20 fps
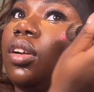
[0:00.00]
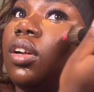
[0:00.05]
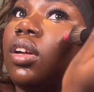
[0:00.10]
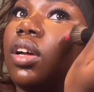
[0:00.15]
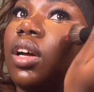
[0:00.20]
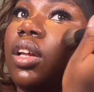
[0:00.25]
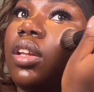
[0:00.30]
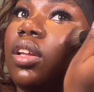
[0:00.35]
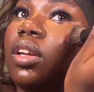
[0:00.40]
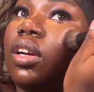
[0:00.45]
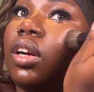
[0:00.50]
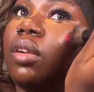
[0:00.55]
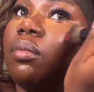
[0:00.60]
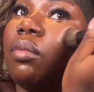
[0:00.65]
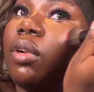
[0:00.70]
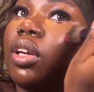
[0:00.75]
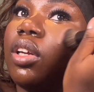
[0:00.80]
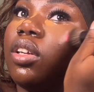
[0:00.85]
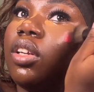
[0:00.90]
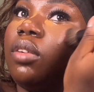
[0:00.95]
I think I
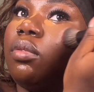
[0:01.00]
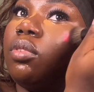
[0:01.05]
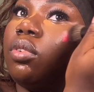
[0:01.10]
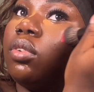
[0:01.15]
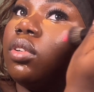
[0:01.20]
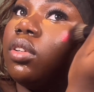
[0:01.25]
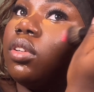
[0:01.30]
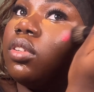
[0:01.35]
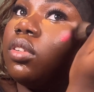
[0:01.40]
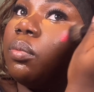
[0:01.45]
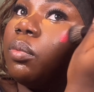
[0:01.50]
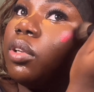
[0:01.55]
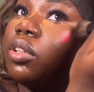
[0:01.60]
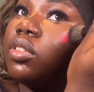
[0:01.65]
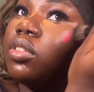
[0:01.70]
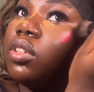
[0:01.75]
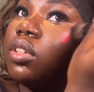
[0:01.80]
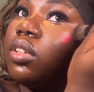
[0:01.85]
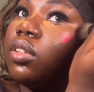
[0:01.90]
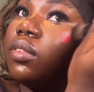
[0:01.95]
might keep doing this
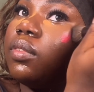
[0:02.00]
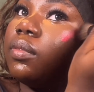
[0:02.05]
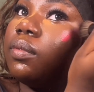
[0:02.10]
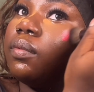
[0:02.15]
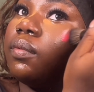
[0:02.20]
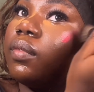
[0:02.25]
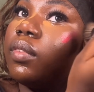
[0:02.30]
blush thing.